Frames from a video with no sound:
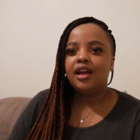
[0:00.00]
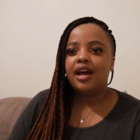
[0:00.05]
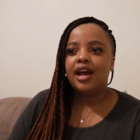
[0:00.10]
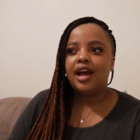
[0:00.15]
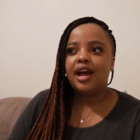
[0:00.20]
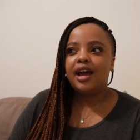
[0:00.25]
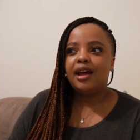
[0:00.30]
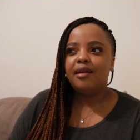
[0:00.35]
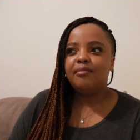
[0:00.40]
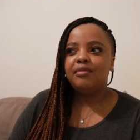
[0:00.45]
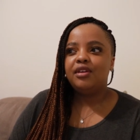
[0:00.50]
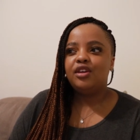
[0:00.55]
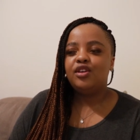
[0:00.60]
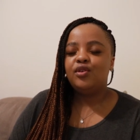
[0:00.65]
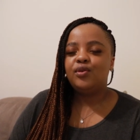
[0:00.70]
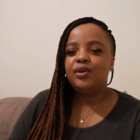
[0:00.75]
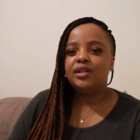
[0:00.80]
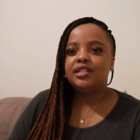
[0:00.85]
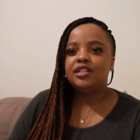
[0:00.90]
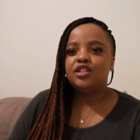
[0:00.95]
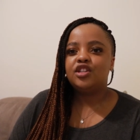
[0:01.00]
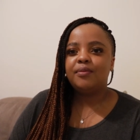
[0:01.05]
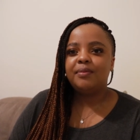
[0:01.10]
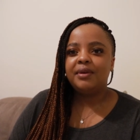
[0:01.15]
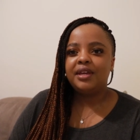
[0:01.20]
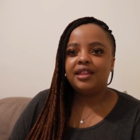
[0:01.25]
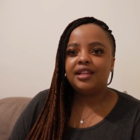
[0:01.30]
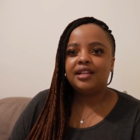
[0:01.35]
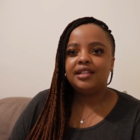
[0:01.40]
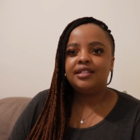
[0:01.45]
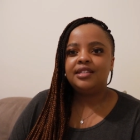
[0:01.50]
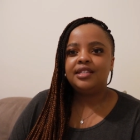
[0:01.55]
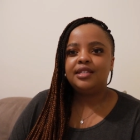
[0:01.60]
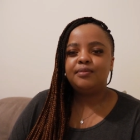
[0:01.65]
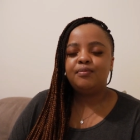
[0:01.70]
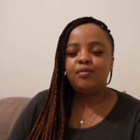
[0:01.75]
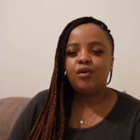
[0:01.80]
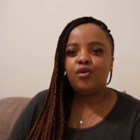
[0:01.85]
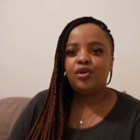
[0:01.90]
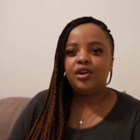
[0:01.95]
Um, you know, it's a topic that's
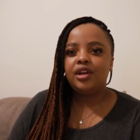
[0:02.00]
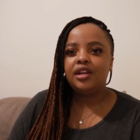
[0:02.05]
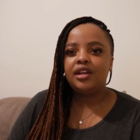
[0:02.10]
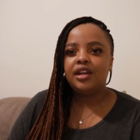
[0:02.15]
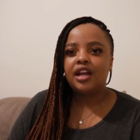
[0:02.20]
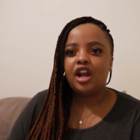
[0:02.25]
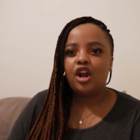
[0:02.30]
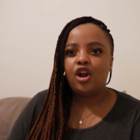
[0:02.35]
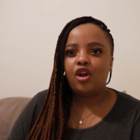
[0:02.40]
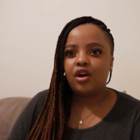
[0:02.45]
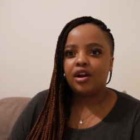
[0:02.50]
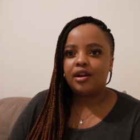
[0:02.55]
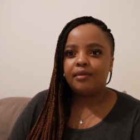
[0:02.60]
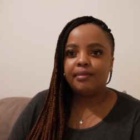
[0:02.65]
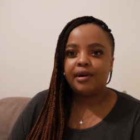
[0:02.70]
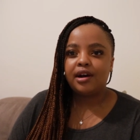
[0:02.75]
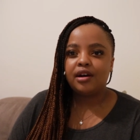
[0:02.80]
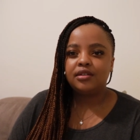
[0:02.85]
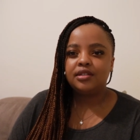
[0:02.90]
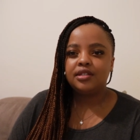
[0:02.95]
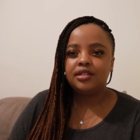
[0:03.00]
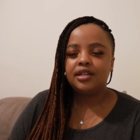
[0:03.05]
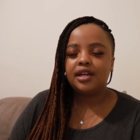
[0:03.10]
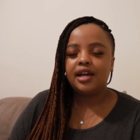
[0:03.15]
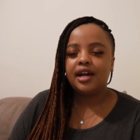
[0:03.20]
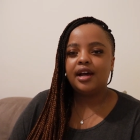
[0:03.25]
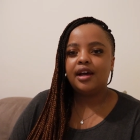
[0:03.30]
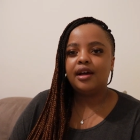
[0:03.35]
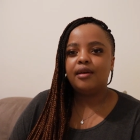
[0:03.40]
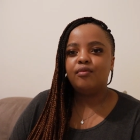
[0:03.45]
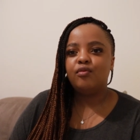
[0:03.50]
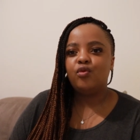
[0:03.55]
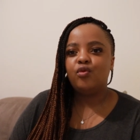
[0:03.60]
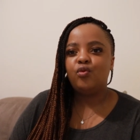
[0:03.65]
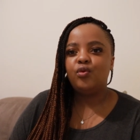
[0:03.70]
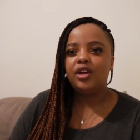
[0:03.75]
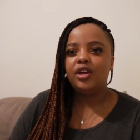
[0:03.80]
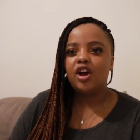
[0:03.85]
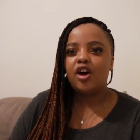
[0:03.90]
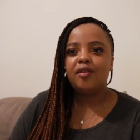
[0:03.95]
spoken a lot about. Um,
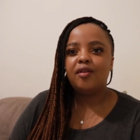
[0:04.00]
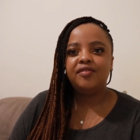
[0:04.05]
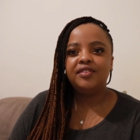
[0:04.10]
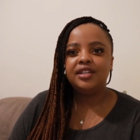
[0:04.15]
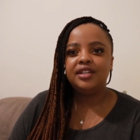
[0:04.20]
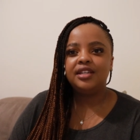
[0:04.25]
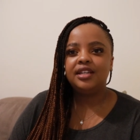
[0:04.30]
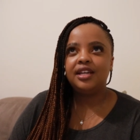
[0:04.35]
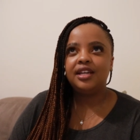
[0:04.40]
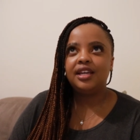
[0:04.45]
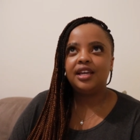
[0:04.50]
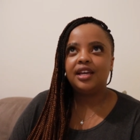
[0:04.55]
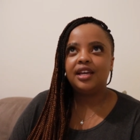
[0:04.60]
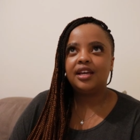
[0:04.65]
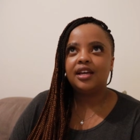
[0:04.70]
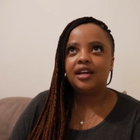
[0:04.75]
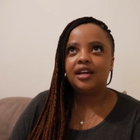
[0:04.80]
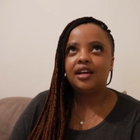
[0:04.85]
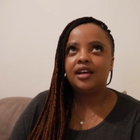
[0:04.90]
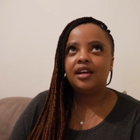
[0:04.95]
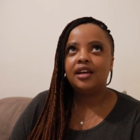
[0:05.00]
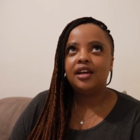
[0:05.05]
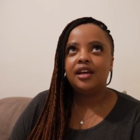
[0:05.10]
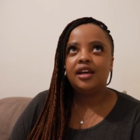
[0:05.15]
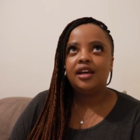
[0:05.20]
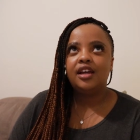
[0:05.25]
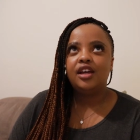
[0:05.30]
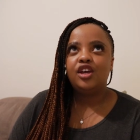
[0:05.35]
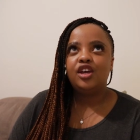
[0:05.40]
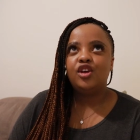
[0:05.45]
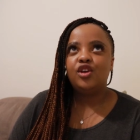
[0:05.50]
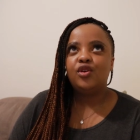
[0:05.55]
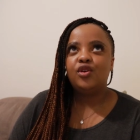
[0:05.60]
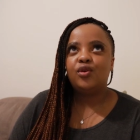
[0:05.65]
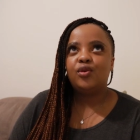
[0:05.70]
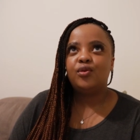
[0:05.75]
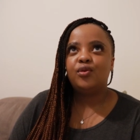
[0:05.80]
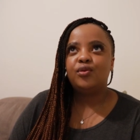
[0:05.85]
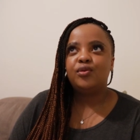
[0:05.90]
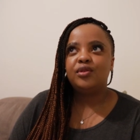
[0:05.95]
we often hear, you
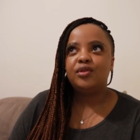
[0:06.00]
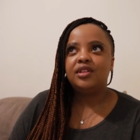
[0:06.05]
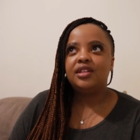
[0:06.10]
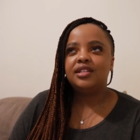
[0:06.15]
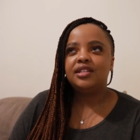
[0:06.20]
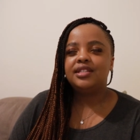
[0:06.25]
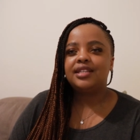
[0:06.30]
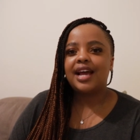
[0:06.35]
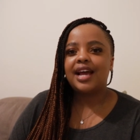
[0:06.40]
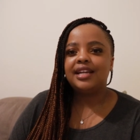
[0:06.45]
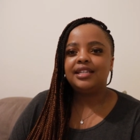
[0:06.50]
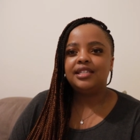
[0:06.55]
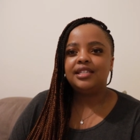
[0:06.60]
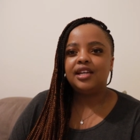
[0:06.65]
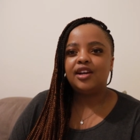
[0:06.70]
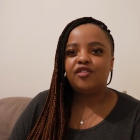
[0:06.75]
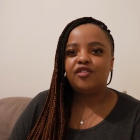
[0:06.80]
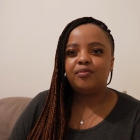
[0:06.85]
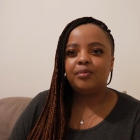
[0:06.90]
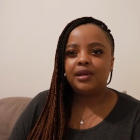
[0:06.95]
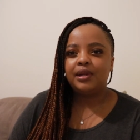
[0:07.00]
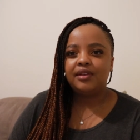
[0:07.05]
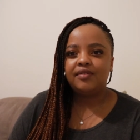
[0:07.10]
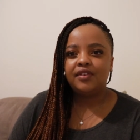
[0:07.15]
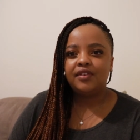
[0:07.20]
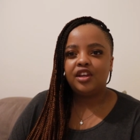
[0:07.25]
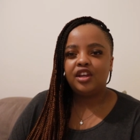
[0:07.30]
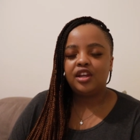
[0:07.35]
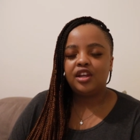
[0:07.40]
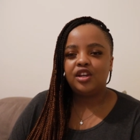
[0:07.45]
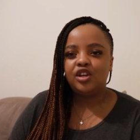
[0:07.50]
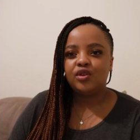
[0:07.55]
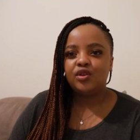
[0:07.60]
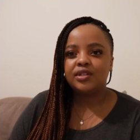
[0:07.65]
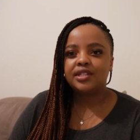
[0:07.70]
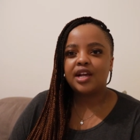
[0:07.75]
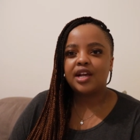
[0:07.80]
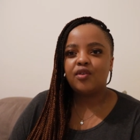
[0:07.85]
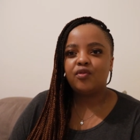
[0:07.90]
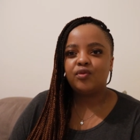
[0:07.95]
know, this idea of believing in
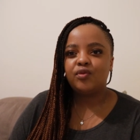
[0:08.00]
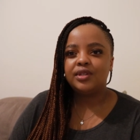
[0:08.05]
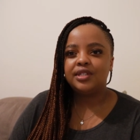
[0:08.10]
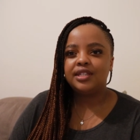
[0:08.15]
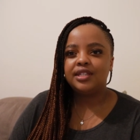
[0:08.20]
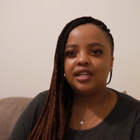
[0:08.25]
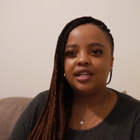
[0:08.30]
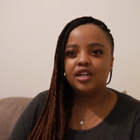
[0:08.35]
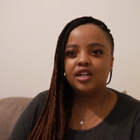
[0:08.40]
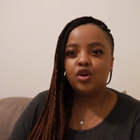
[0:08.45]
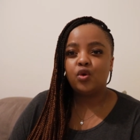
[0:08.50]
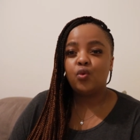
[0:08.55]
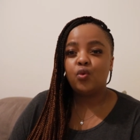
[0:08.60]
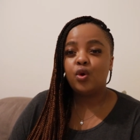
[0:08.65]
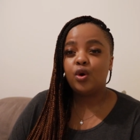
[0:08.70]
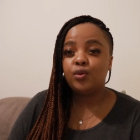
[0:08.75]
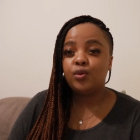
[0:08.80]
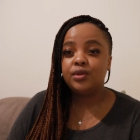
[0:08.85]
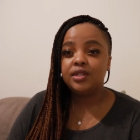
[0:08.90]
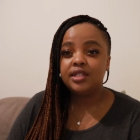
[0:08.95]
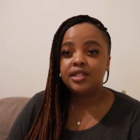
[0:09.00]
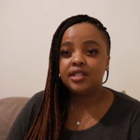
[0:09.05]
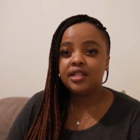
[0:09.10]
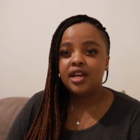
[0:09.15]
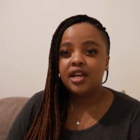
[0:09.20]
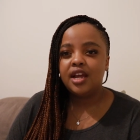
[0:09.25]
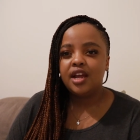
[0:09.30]
yourself. We see it in quotes.